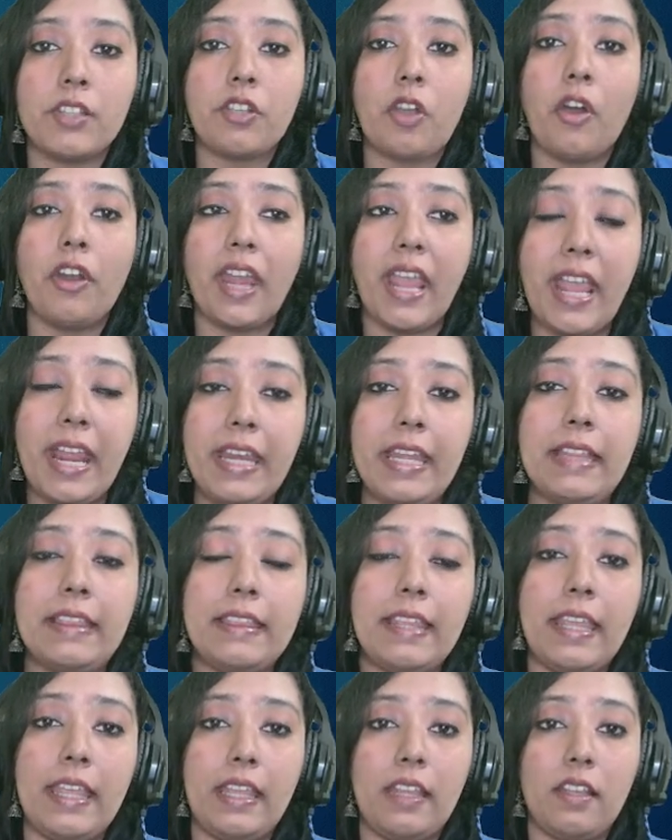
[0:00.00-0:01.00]
or
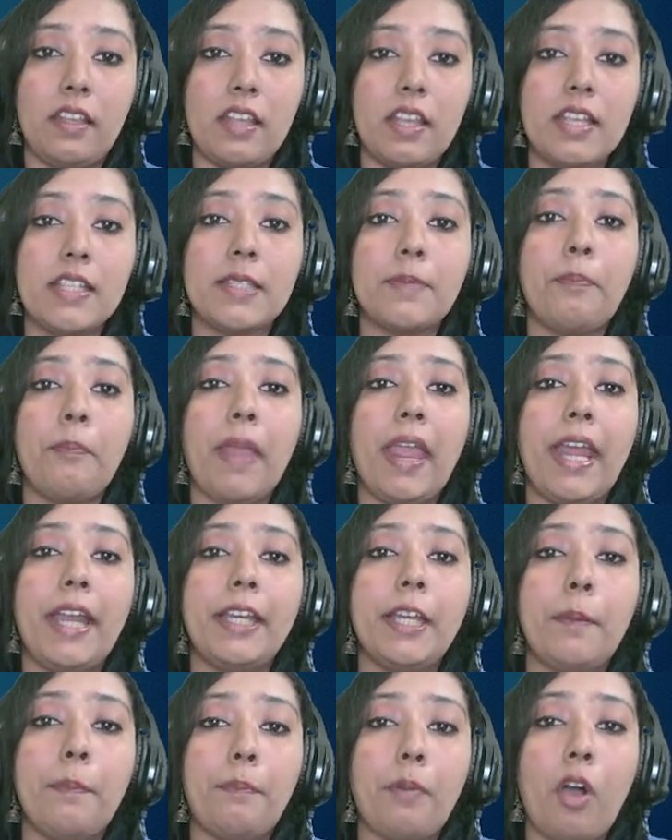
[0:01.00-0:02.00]
anything is made
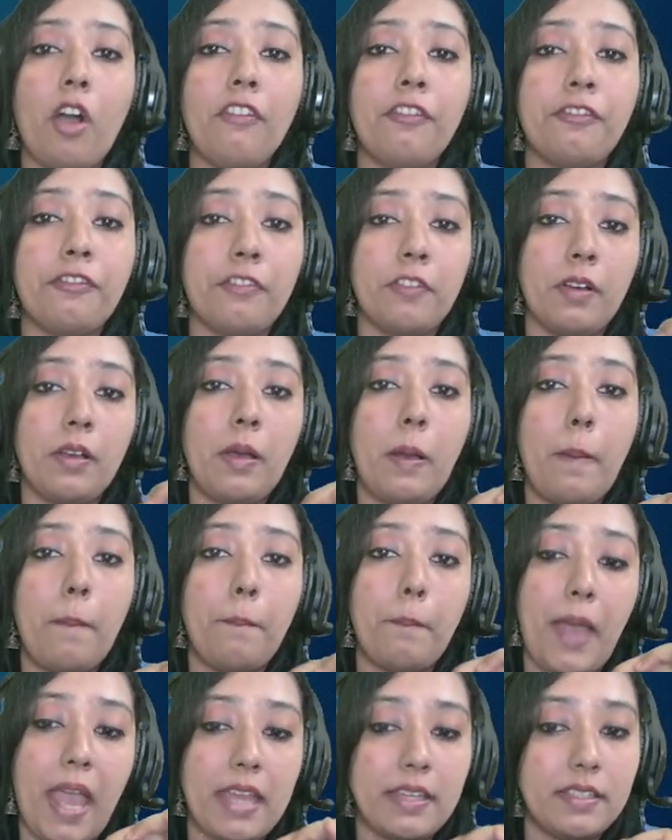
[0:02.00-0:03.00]
up of
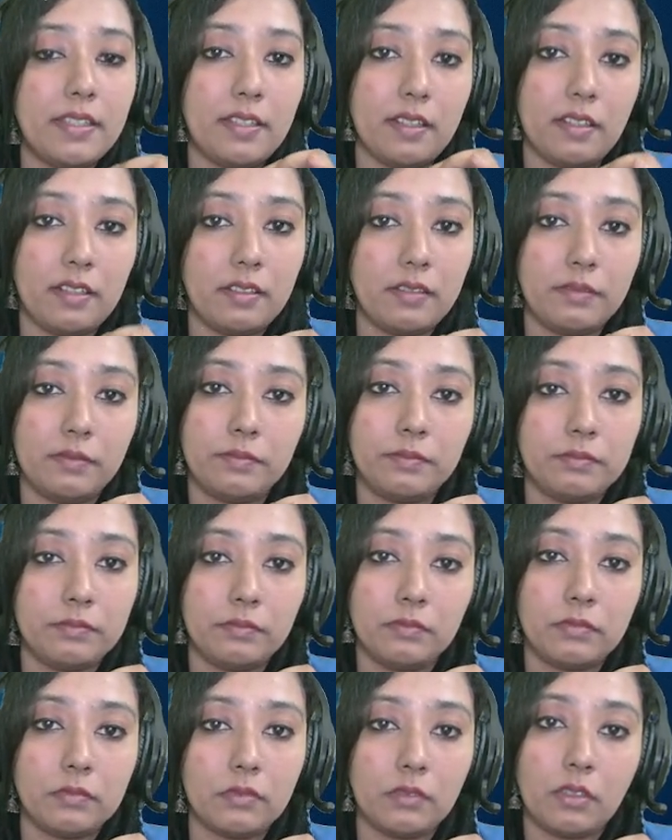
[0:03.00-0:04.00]
matter.
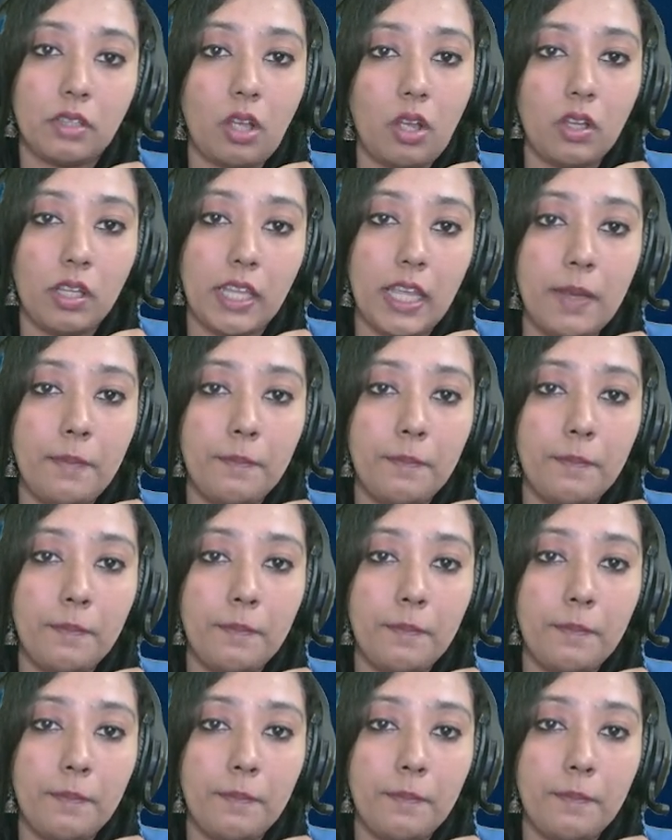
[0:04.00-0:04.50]
Okay?